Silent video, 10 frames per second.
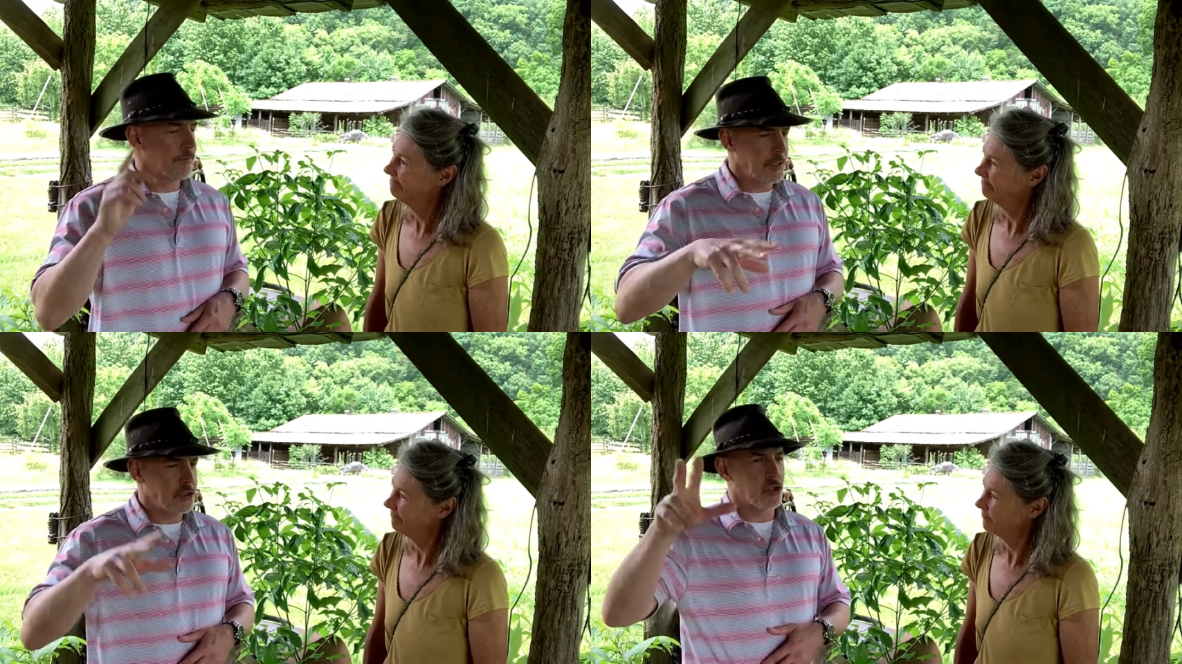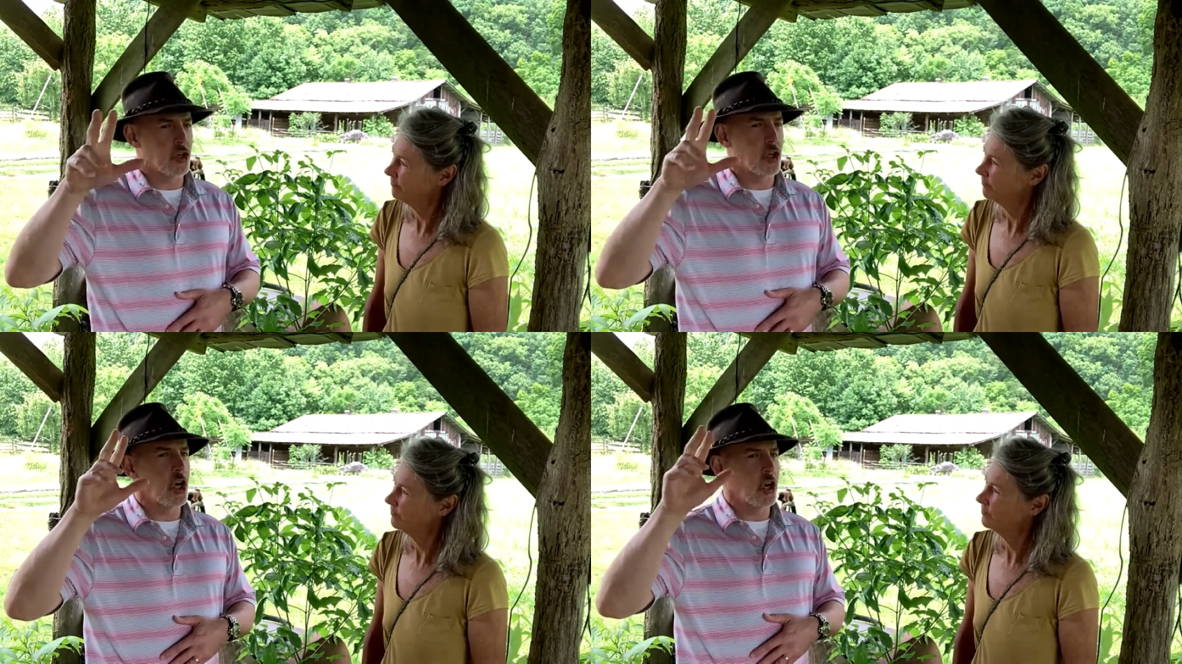
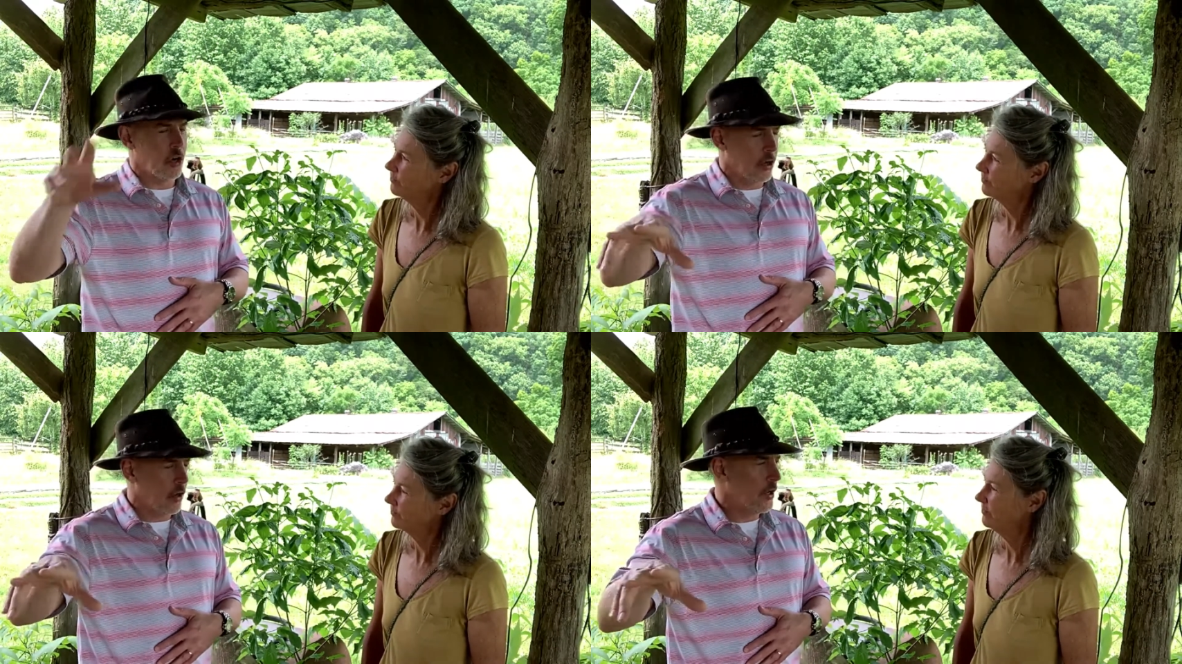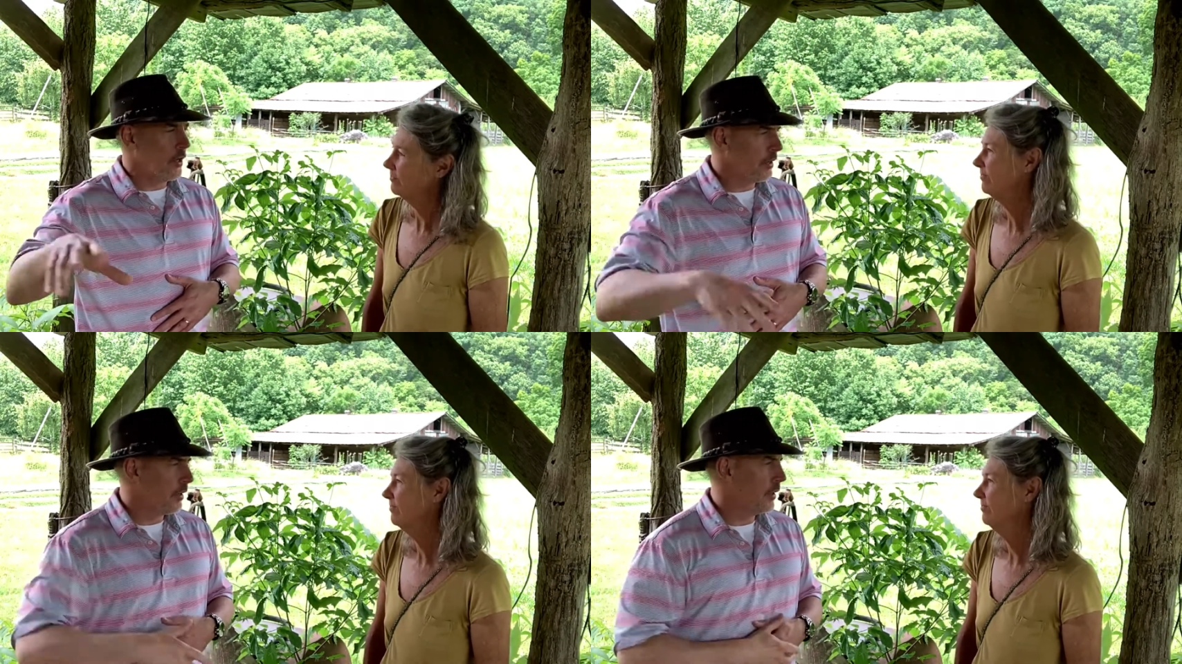Speaker 1: feature
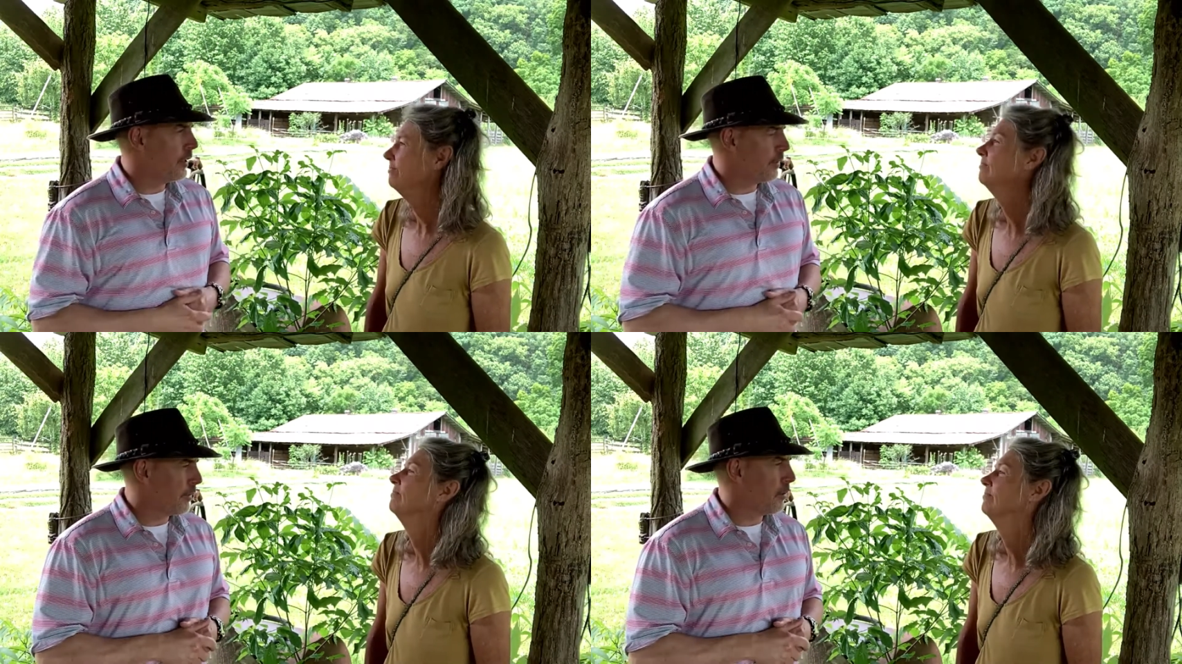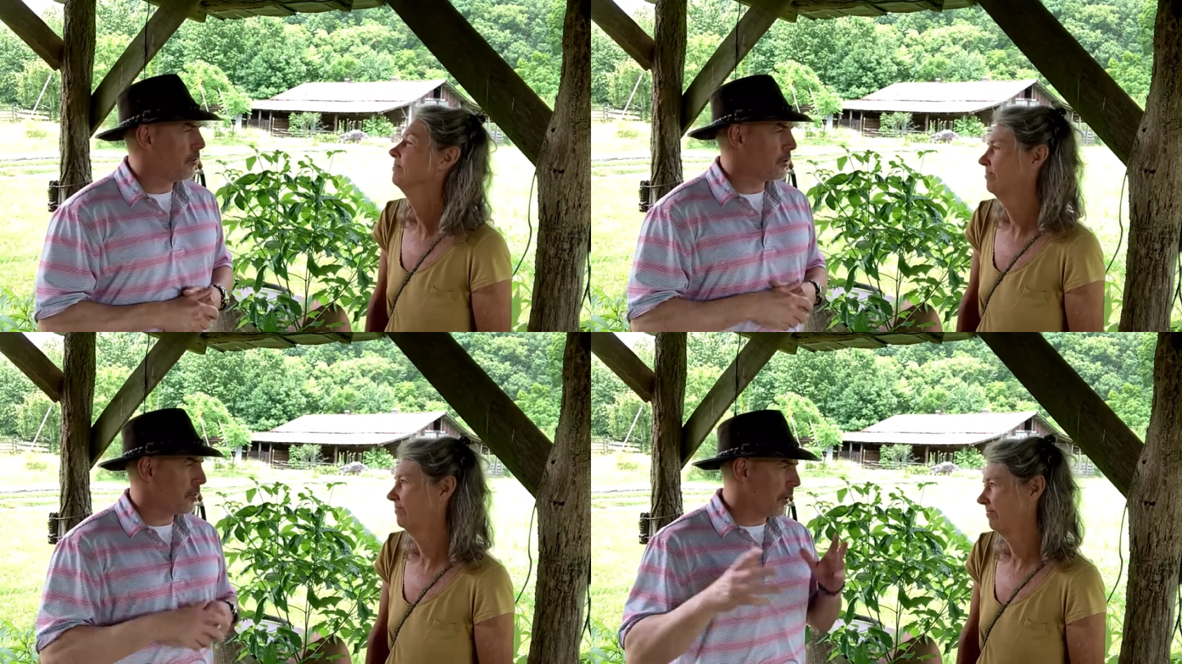on the
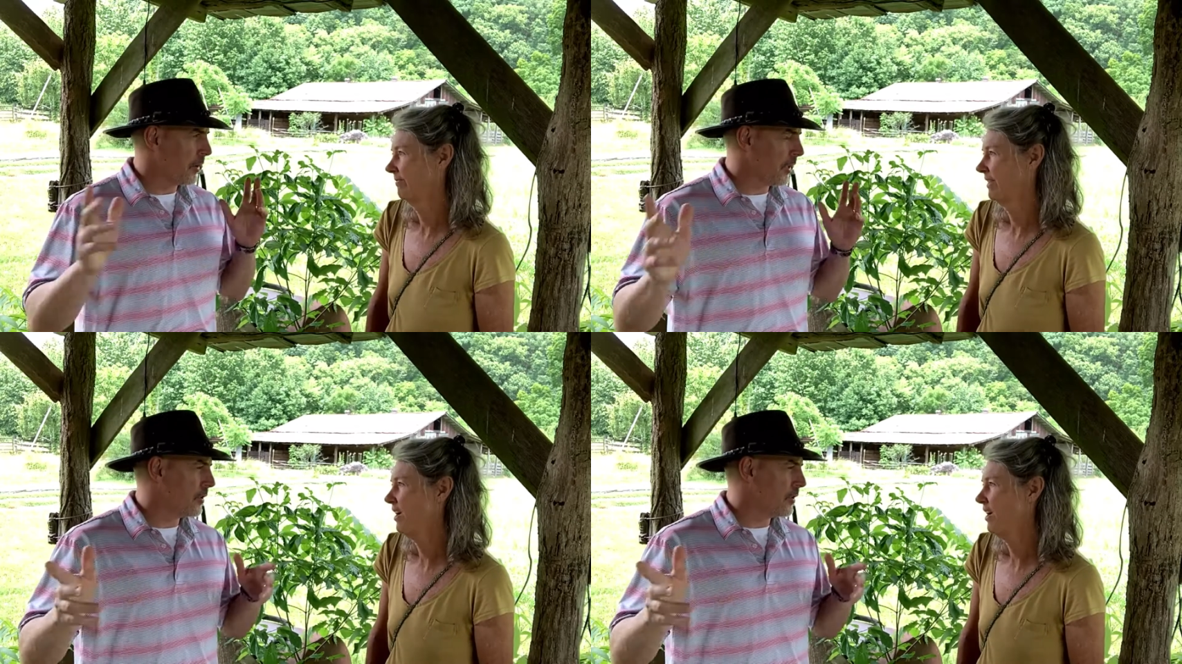farmer's market.